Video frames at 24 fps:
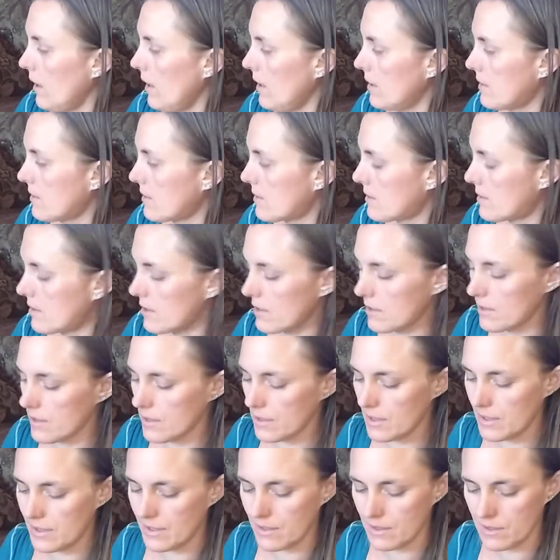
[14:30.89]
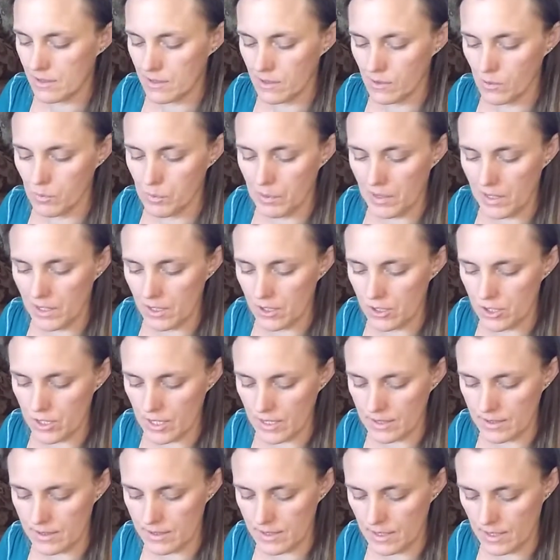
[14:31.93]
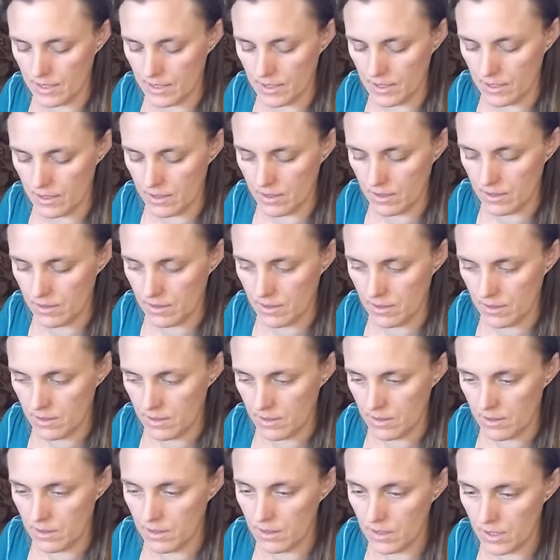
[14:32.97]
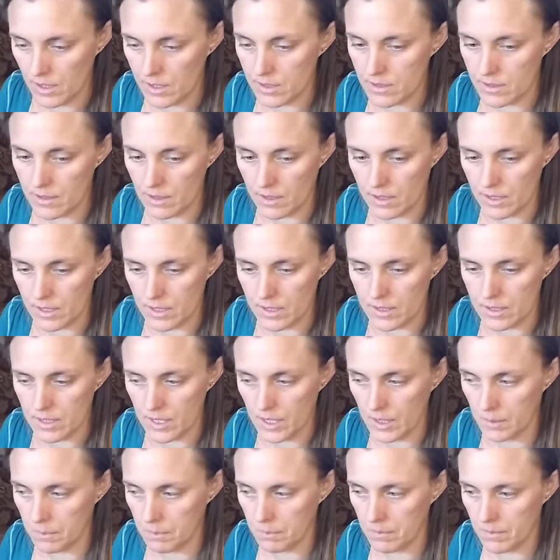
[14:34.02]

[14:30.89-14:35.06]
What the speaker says: It's just still being gestated. It's not the time.